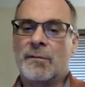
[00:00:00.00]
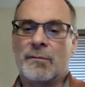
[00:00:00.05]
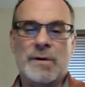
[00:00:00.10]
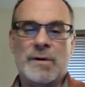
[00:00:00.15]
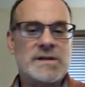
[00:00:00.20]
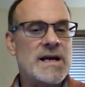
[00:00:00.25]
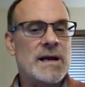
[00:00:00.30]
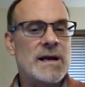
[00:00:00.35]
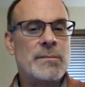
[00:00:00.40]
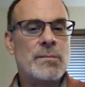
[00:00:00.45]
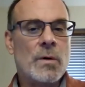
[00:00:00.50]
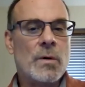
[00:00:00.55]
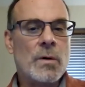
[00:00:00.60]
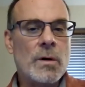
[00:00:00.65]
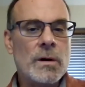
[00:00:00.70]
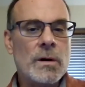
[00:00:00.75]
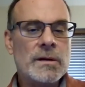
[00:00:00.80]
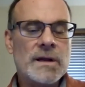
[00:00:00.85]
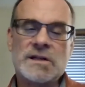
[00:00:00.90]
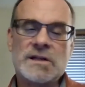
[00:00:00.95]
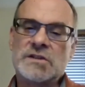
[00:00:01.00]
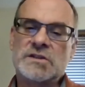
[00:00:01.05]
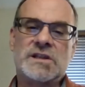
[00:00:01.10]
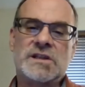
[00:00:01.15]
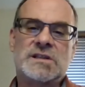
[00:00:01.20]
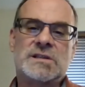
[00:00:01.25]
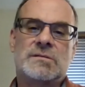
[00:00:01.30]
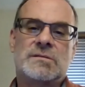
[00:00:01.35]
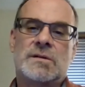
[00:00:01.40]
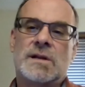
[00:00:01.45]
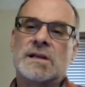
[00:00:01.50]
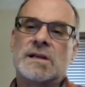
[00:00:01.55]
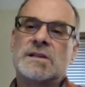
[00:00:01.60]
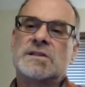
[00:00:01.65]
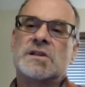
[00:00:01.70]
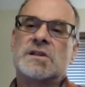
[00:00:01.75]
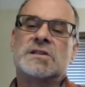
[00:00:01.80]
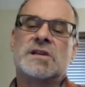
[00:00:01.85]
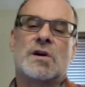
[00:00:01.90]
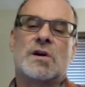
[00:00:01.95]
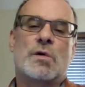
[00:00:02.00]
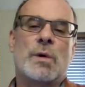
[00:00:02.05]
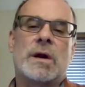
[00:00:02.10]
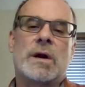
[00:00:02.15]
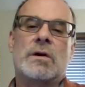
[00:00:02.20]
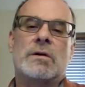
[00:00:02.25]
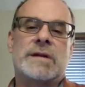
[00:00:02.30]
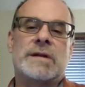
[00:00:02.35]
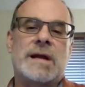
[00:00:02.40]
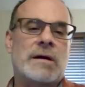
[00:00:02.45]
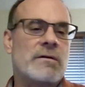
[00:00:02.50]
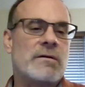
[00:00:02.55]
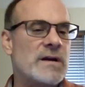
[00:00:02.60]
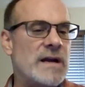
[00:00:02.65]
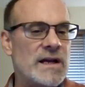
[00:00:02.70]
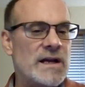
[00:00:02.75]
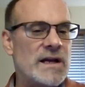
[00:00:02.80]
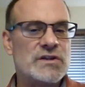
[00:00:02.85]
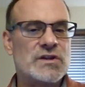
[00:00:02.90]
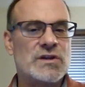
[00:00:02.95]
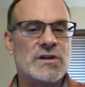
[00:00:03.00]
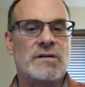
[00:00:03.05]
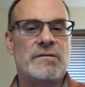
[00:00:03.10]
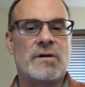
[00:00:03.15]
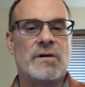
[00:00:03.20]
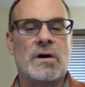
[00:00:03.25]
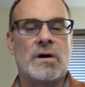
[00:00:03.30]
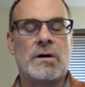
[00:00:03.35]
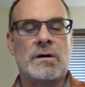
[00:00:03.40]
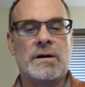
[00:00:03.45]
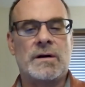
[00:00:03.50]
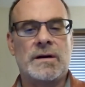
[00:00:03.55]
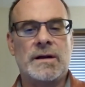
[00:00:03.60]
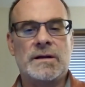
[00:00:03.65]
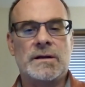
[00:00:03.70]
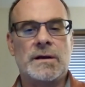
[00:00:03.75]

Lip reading: We take more, that's just a quicker degradation of our